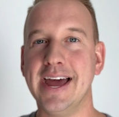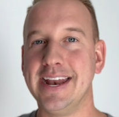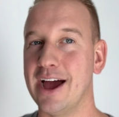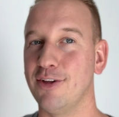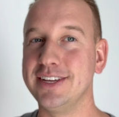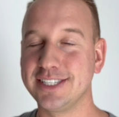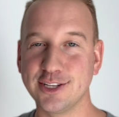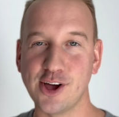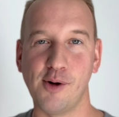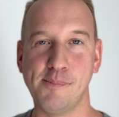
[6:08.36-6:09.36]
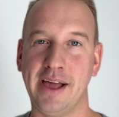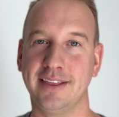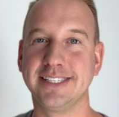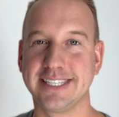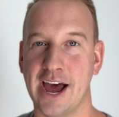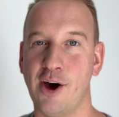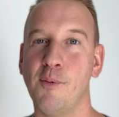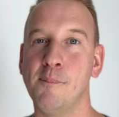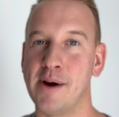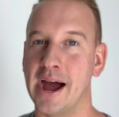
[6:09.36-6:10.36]
Now, this is all balanced
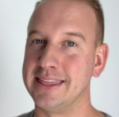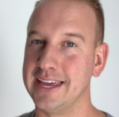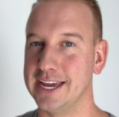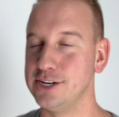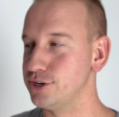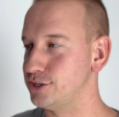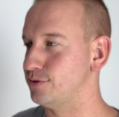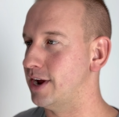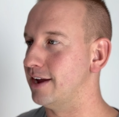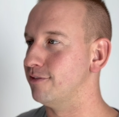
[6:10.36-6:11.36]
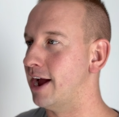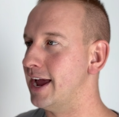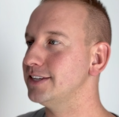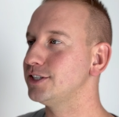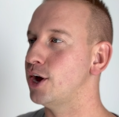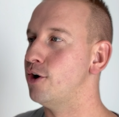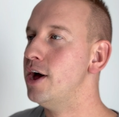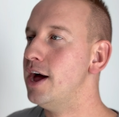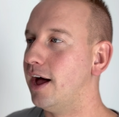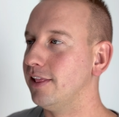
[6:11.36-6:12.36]
out by the interest rate, right? So
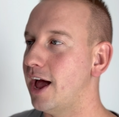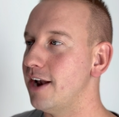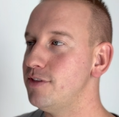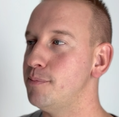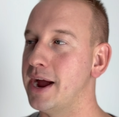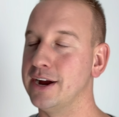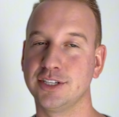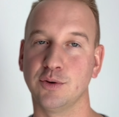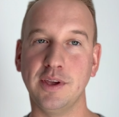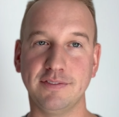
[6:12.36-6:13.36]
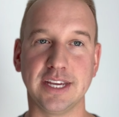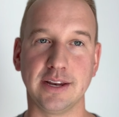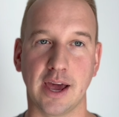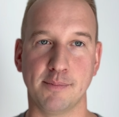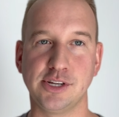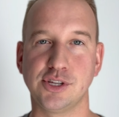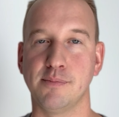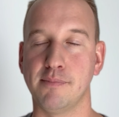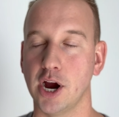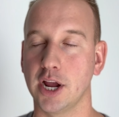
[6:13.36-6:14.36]
a lot of the buyers that we've seen come into the
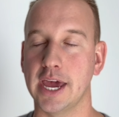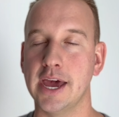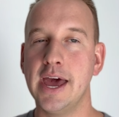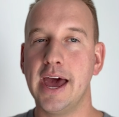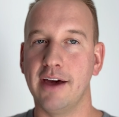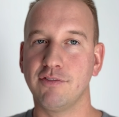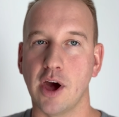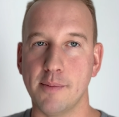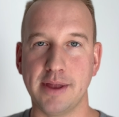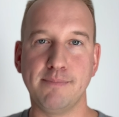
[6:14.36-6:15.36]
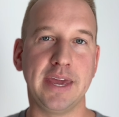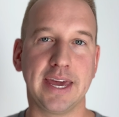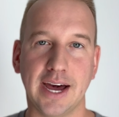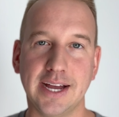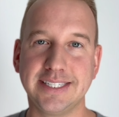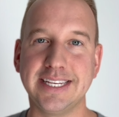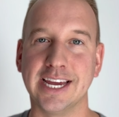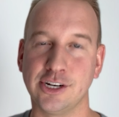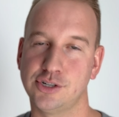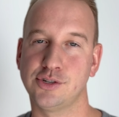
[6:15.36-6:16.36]
market have come in because the
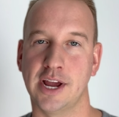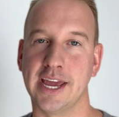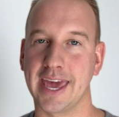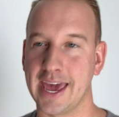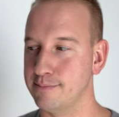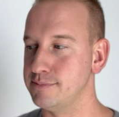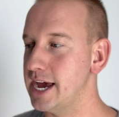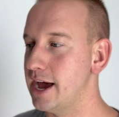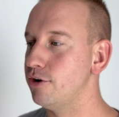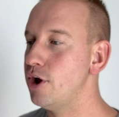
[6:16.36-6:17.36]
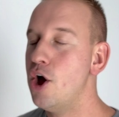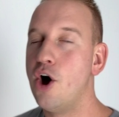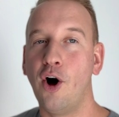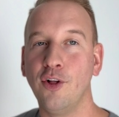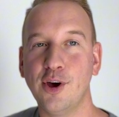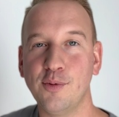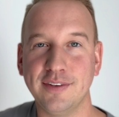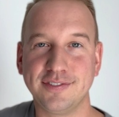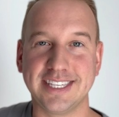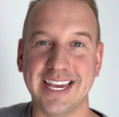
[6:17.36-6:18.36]
interest rate came down, although
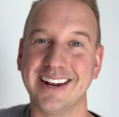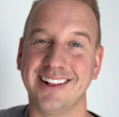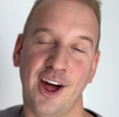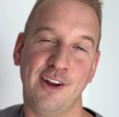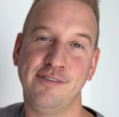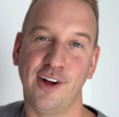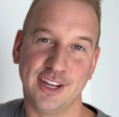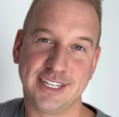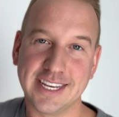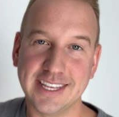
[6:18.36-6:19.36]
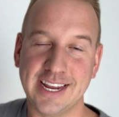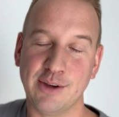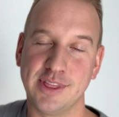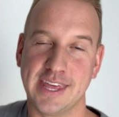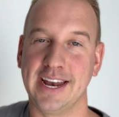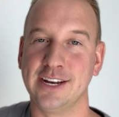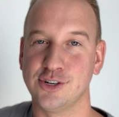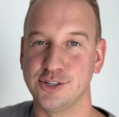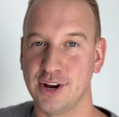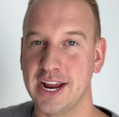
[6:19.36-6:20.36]
we've seen a lot of volatility with that
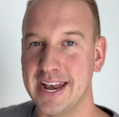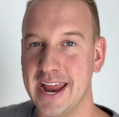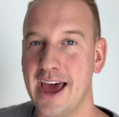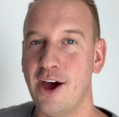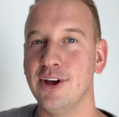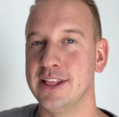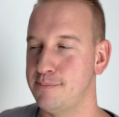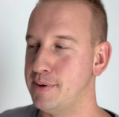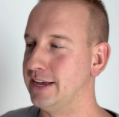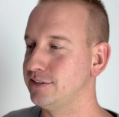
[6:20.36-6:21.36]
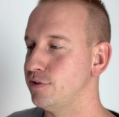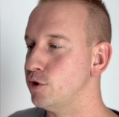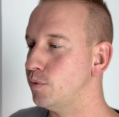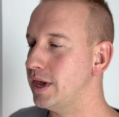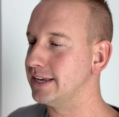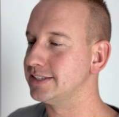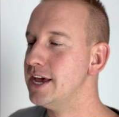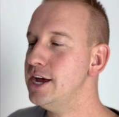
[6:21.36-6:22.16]
interest rate now in the past few weeks.